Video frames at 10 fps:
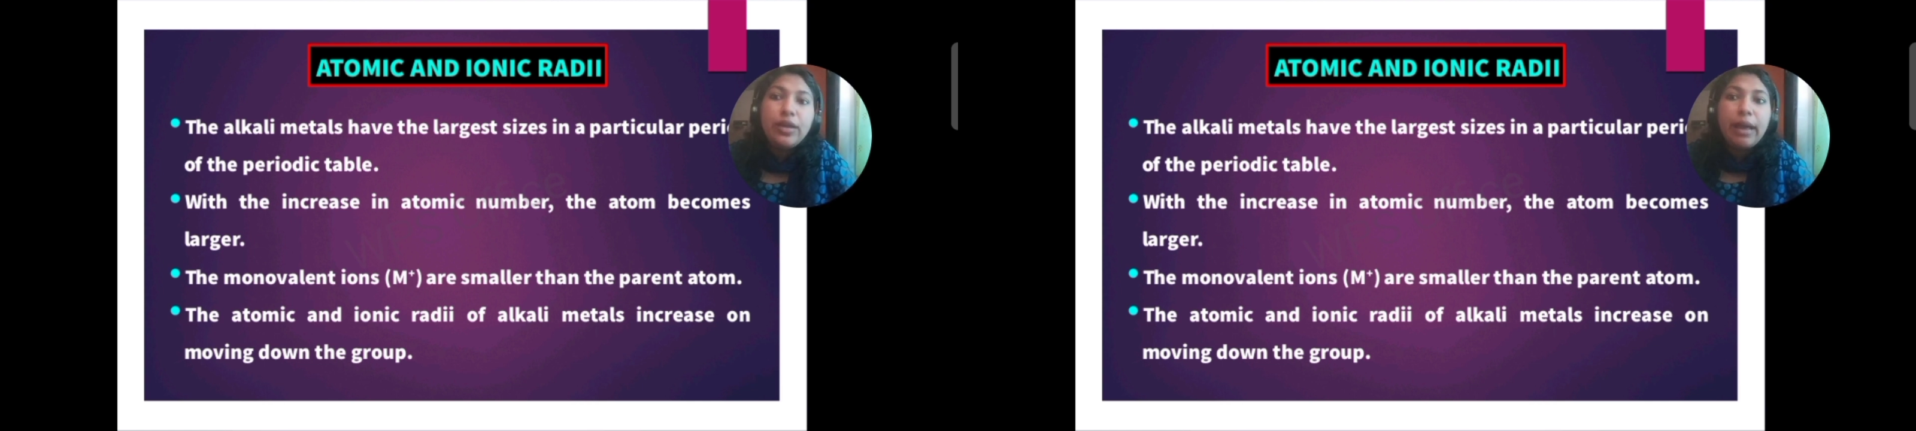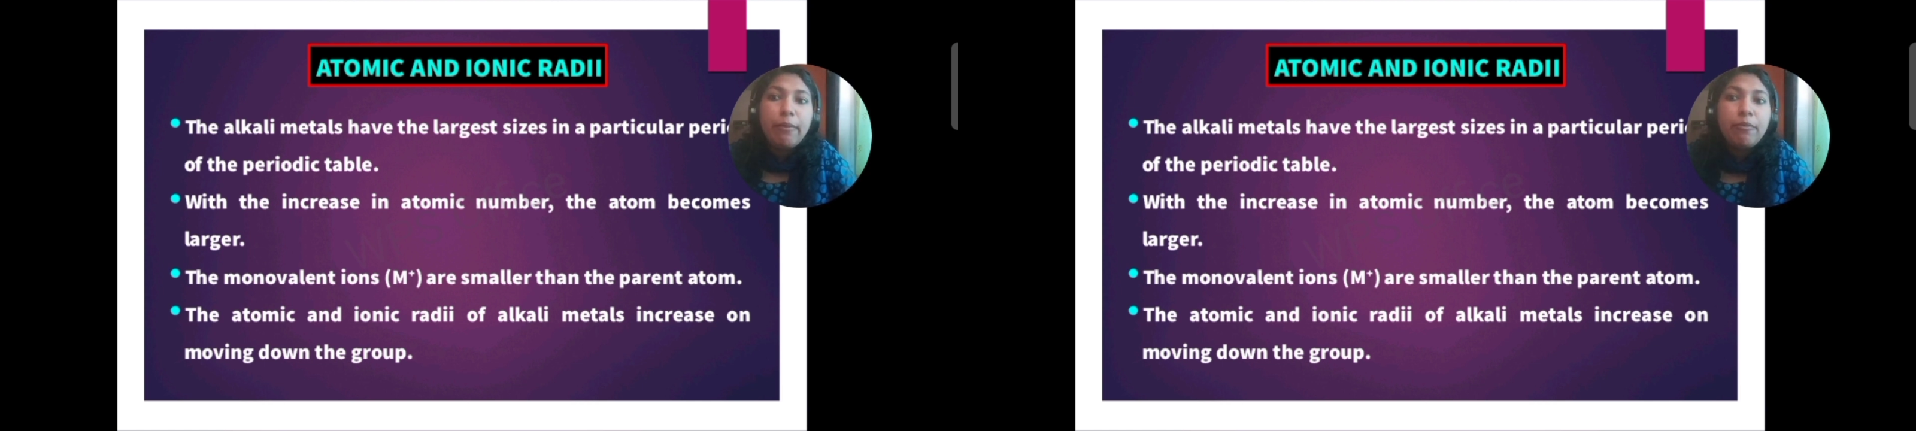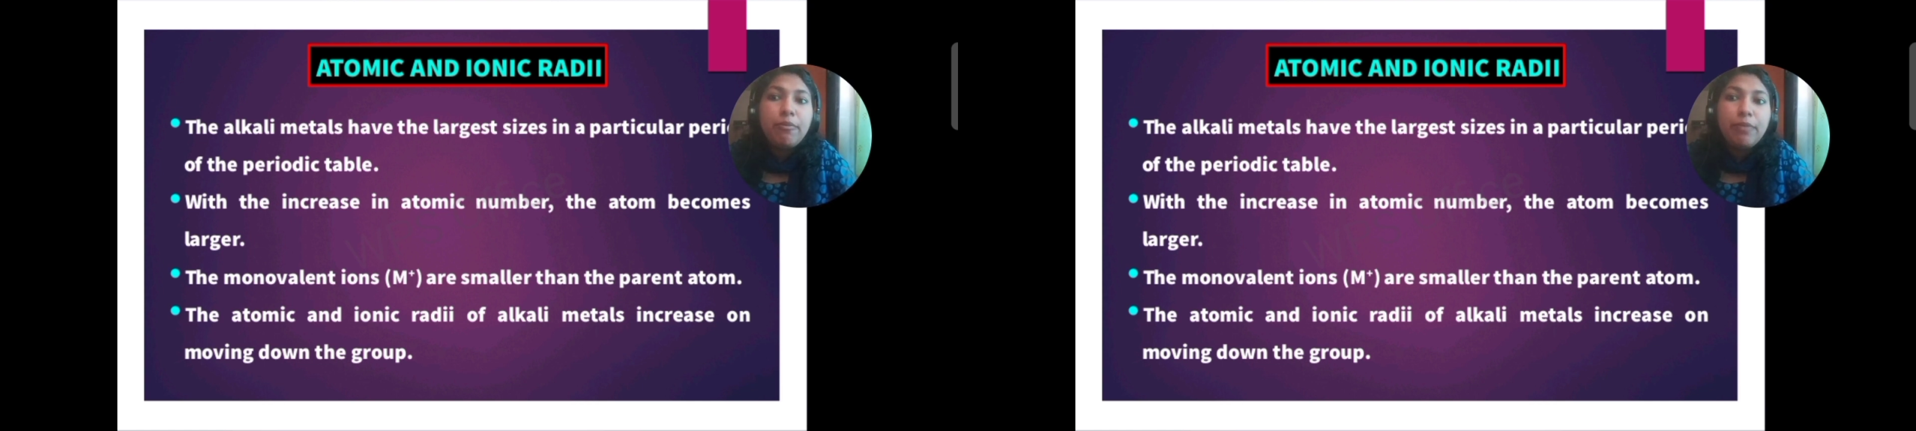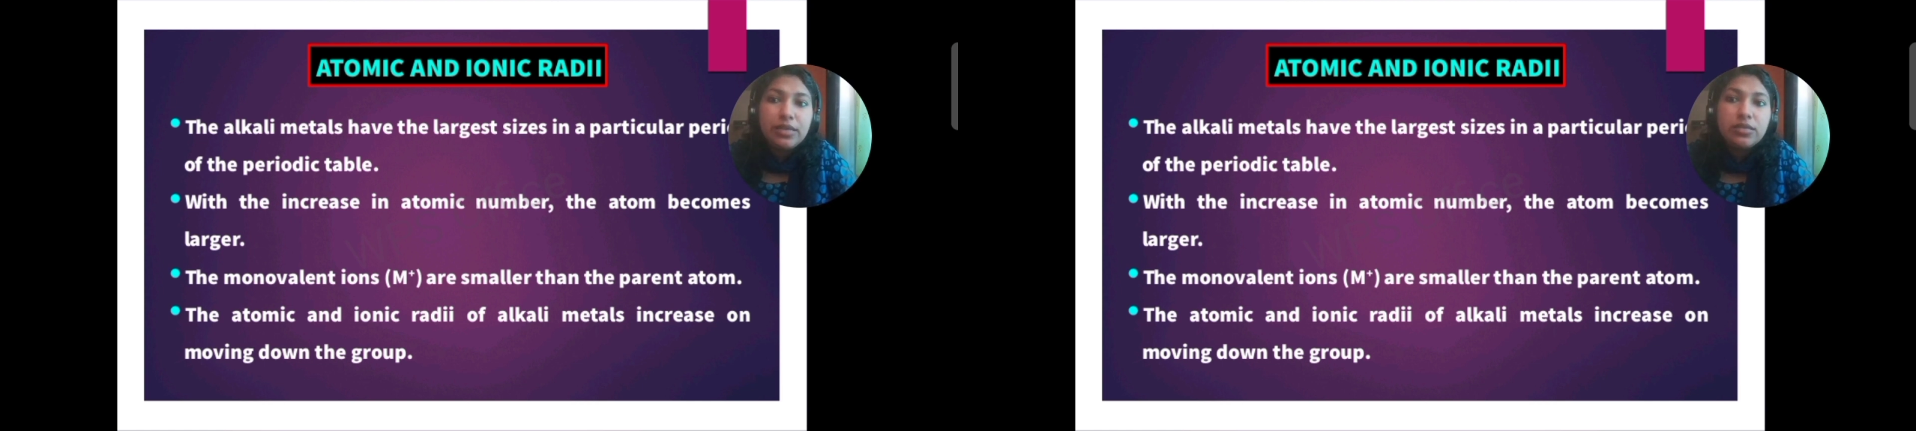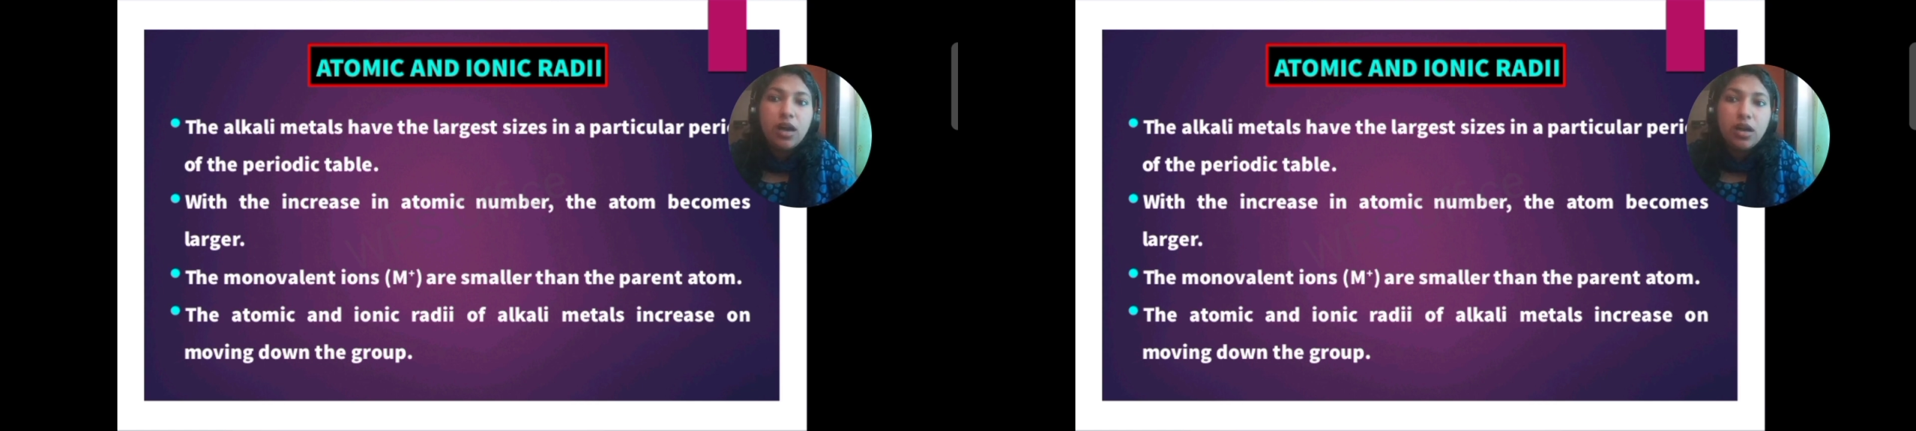M
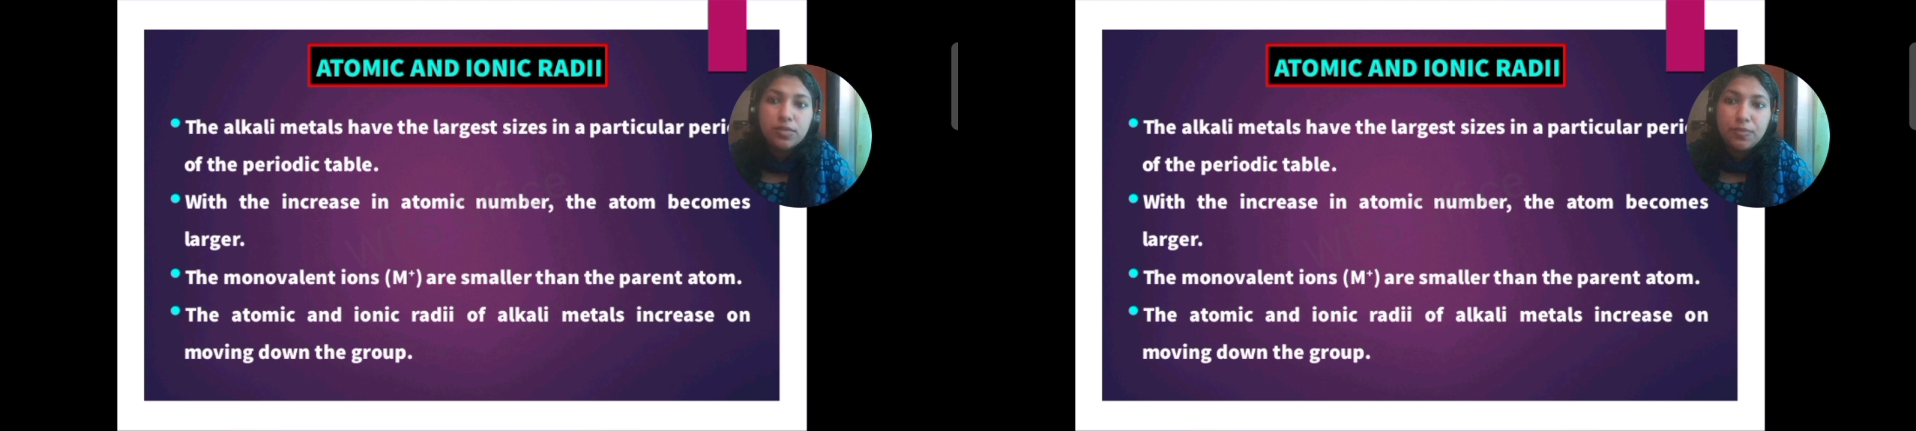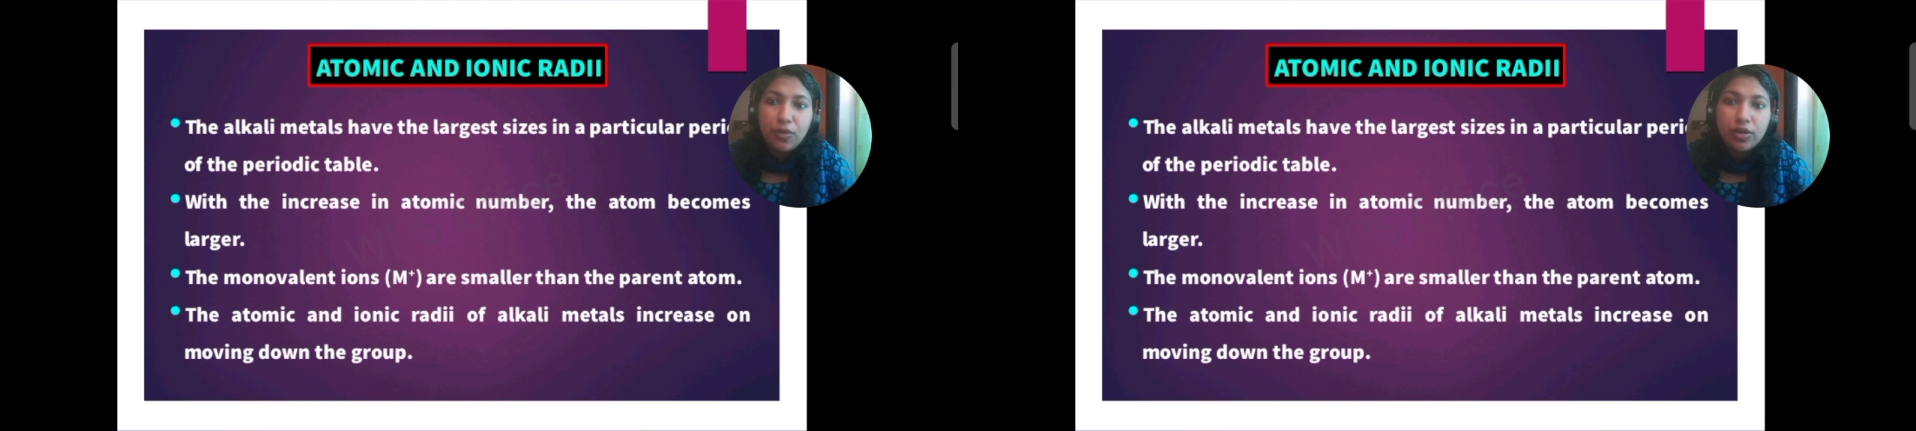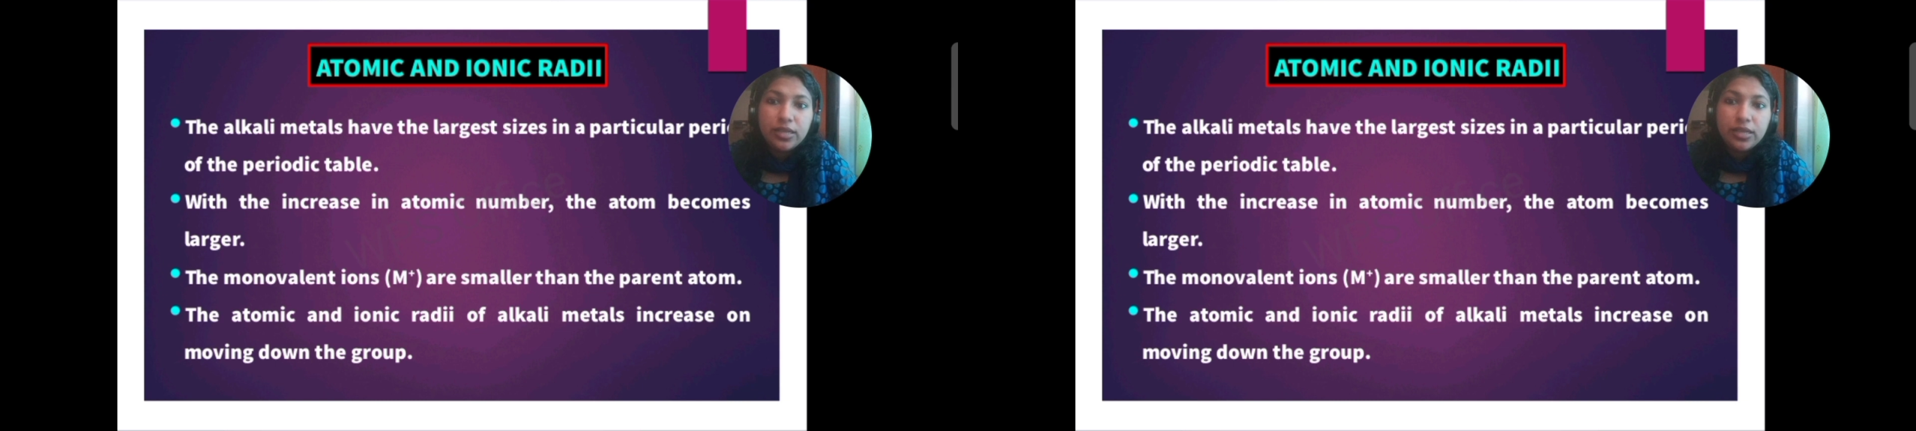plus are smaller